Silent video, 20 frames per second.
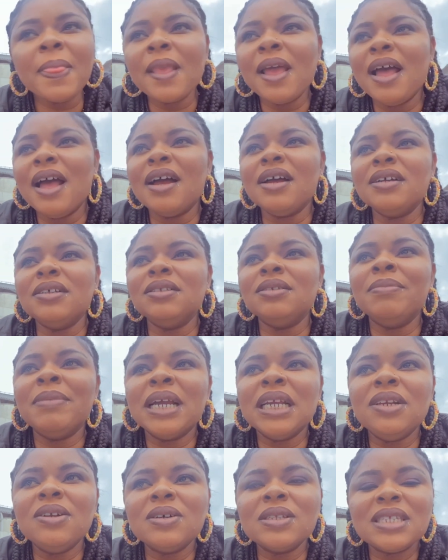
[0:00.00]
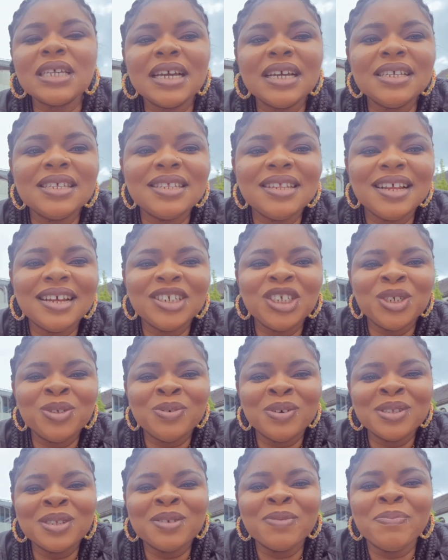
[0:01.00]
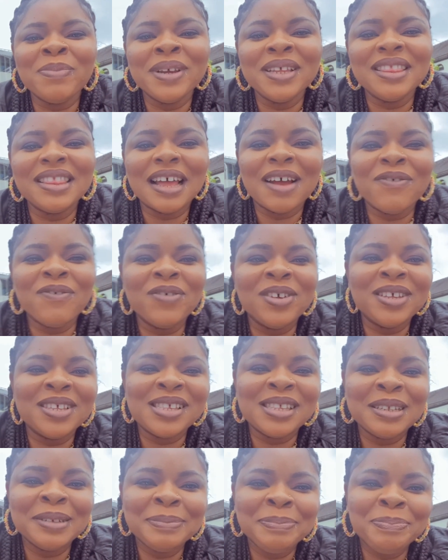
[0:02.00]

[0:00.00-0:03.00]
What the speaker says: And my daughter is there. She wants to paint her face.